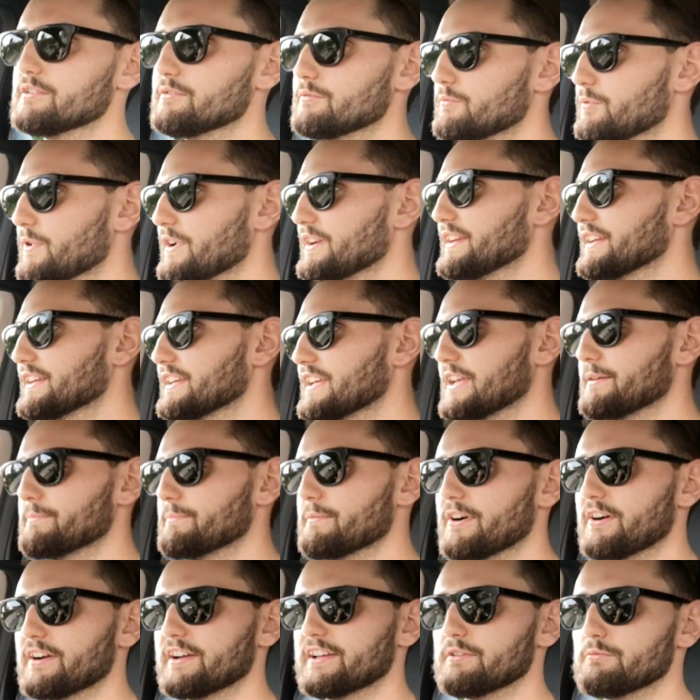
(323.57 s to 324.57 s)
When it came
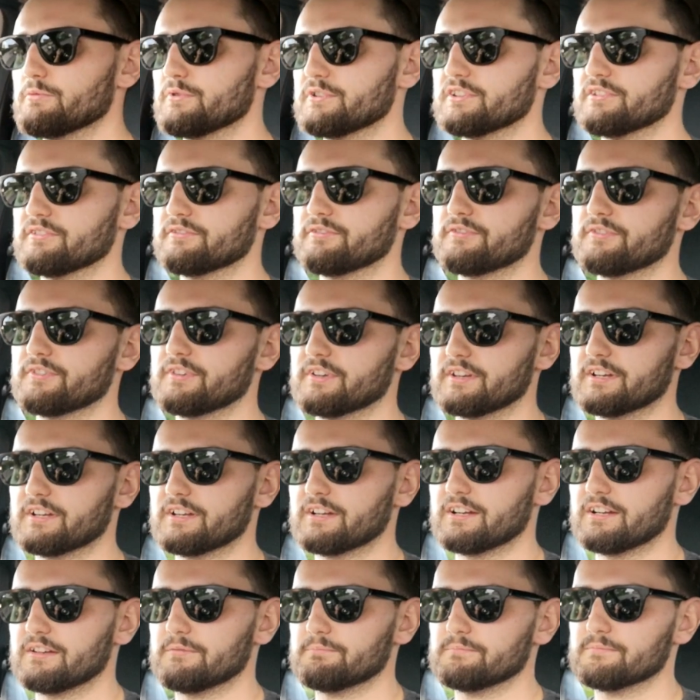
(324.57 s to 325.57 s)
out, it would have
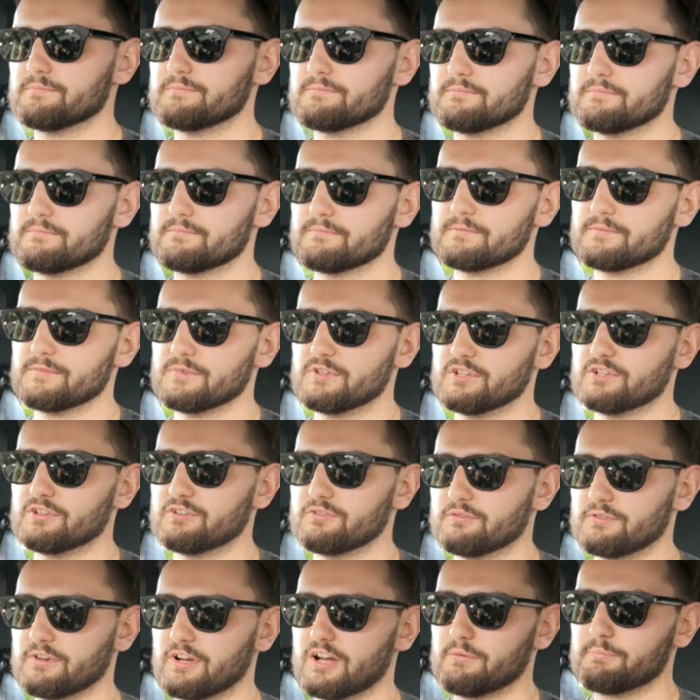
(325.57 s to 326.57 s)

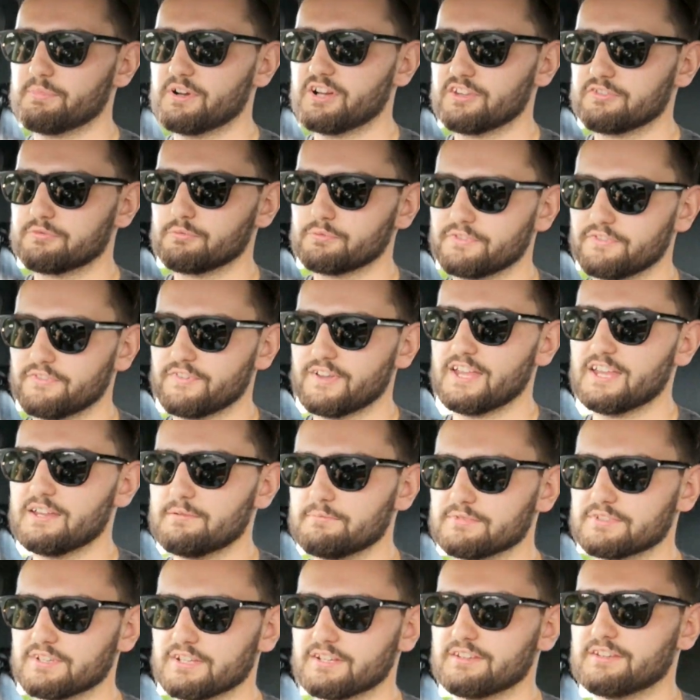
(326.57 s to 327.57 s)
Abarth would have
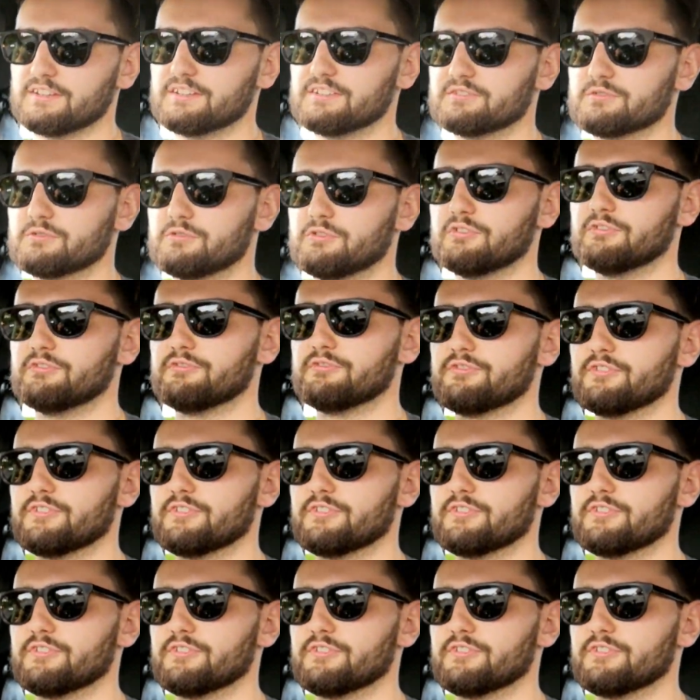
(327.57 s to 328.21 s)
aimed at the sort of